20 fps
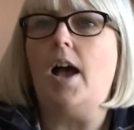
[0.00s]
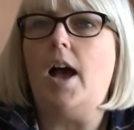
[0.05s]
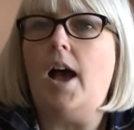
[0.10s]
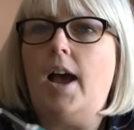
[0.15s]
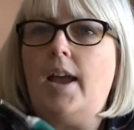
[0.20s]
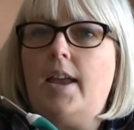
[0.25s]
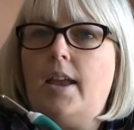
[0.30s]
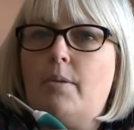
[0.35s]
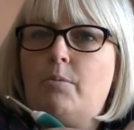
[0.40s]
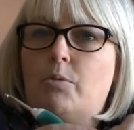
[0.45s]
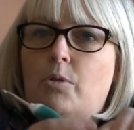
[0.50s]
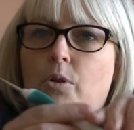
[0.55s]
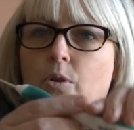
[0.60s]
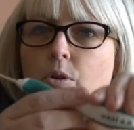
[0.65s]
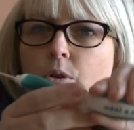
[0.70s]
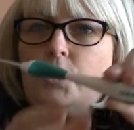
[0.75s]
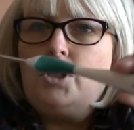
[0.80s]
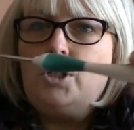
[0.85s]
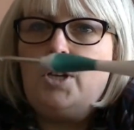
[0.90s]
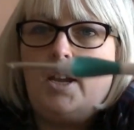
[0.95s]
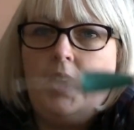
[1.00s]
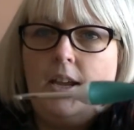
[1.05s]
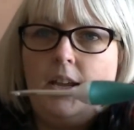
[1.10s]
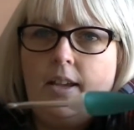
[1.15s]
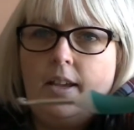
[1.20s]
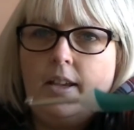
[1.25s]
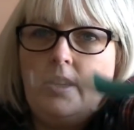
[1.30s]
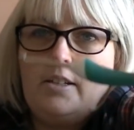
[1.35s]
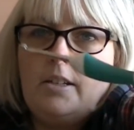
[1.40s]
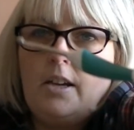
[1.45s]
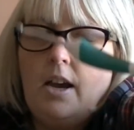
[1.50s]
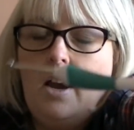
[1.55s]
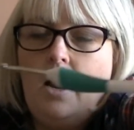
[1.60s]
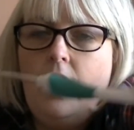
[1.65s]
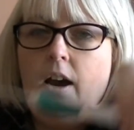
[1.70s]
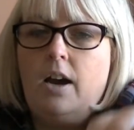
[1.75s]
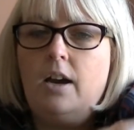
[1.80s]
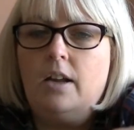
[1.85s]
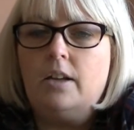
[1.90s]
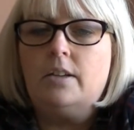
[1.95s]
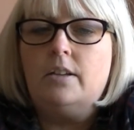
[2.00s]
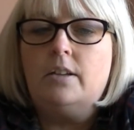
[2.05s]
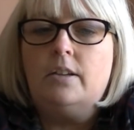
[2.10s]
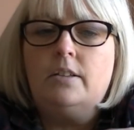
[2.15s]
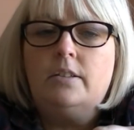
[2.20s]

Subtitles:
I am crocheting it on